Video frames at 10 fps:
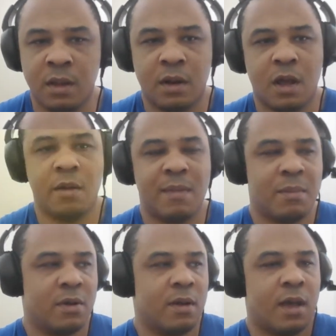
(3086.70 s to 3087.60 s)
now
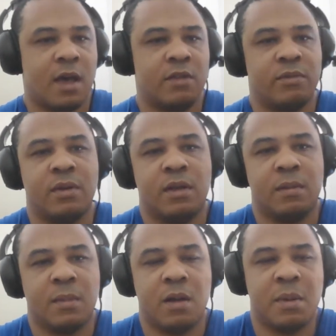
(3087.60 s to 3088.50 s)
remember,
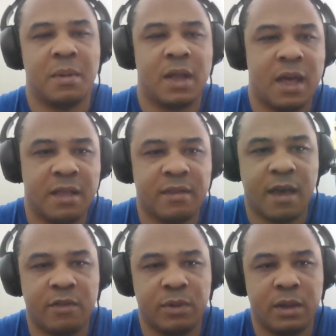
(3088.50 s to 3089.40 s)
guys,
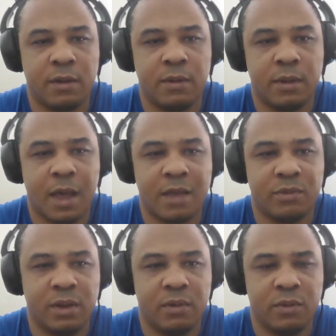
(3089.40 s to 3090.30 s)
as
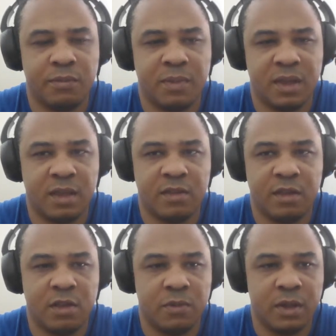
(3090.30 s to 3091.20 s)
we've been
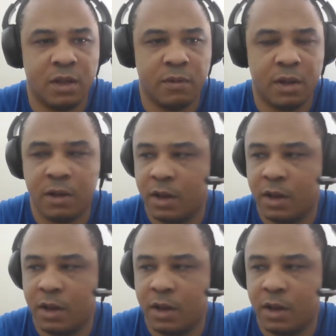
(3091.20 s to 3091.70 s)
continuing going on.